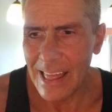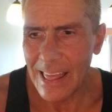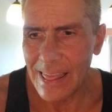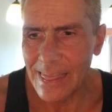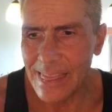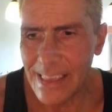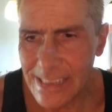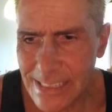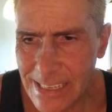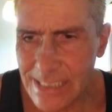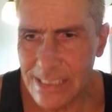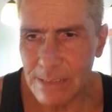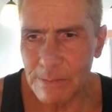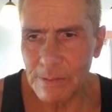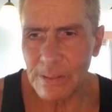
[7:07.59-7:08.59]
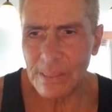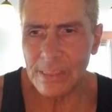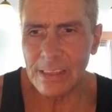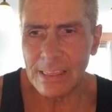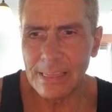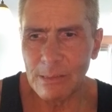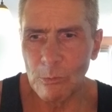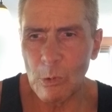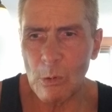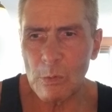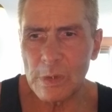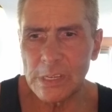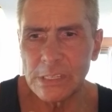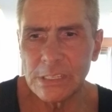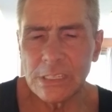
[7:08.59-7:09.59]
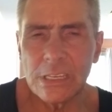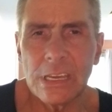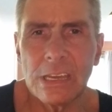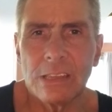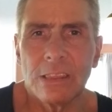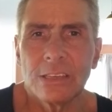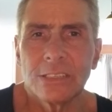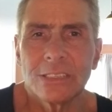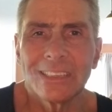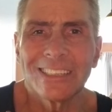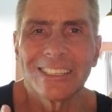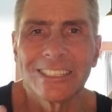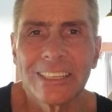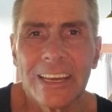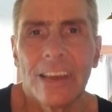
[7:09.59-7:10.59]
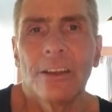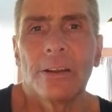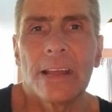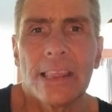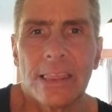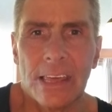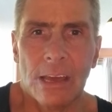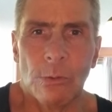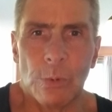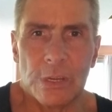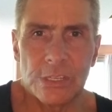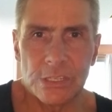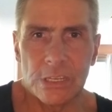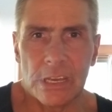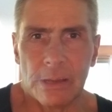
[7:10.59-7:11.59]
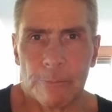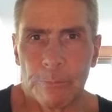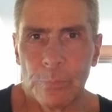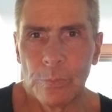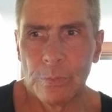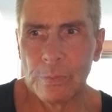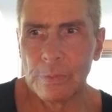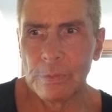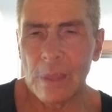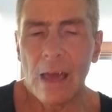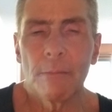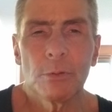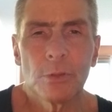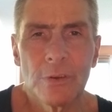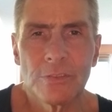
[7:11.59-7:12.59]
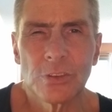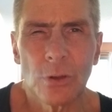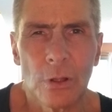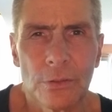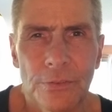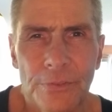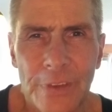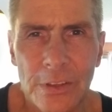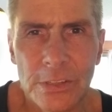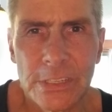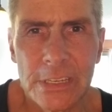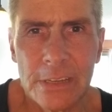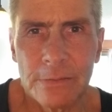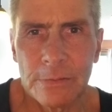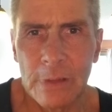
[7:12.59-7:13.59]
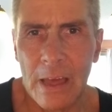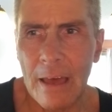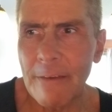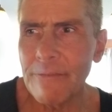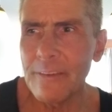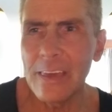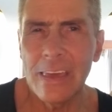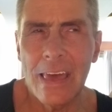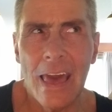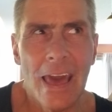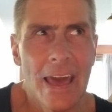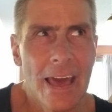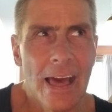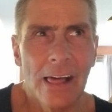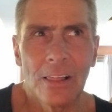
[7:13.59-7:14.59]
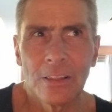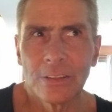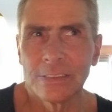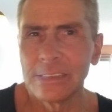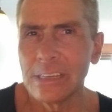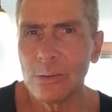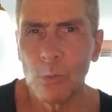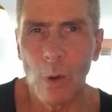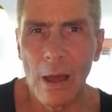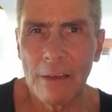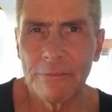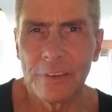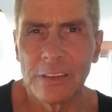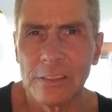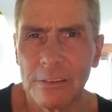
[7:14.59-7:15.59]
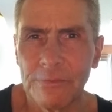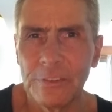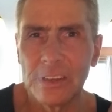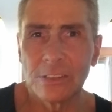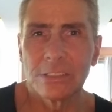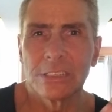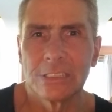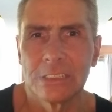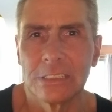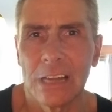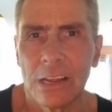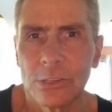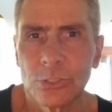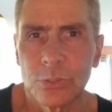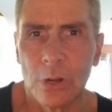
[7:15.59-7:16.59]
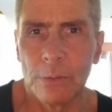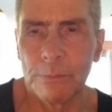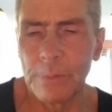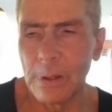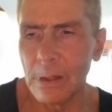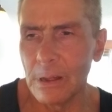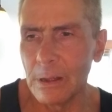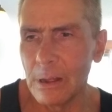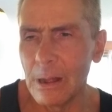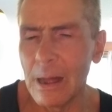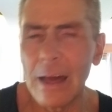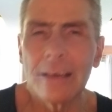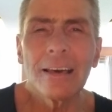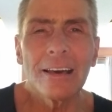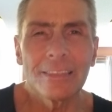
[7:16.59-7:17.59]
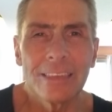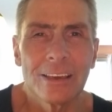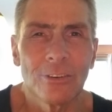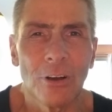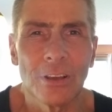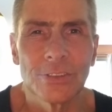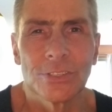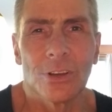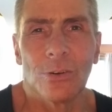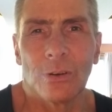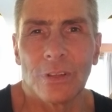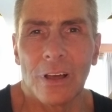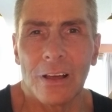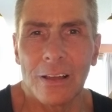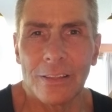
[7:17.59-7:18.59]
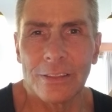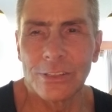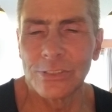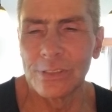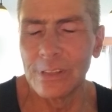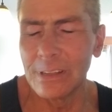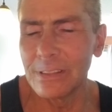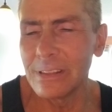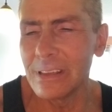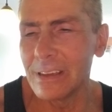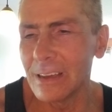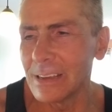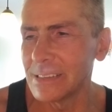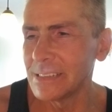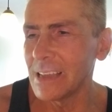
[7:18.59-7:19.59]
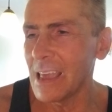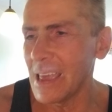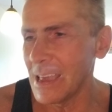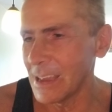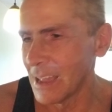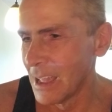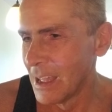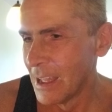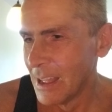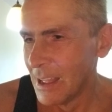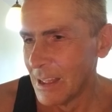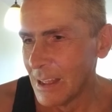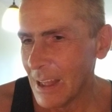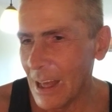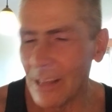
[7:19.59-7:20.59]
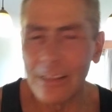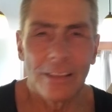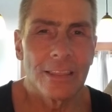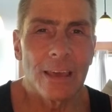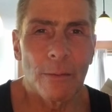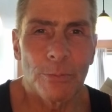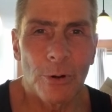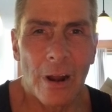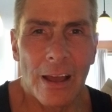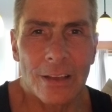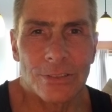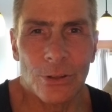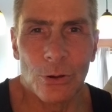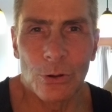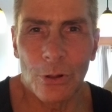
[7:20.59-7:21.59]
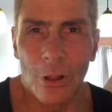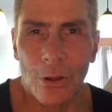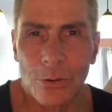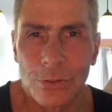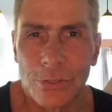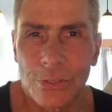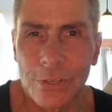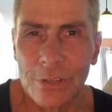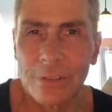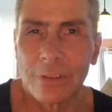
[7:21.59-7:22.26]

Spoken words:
This is the what we see. This is the scary thing we see. I believe it's called Fealty, F-E-A-L-T-Y, the fealty to Donald Trump. I think also the saying, how the emperor has no clothes,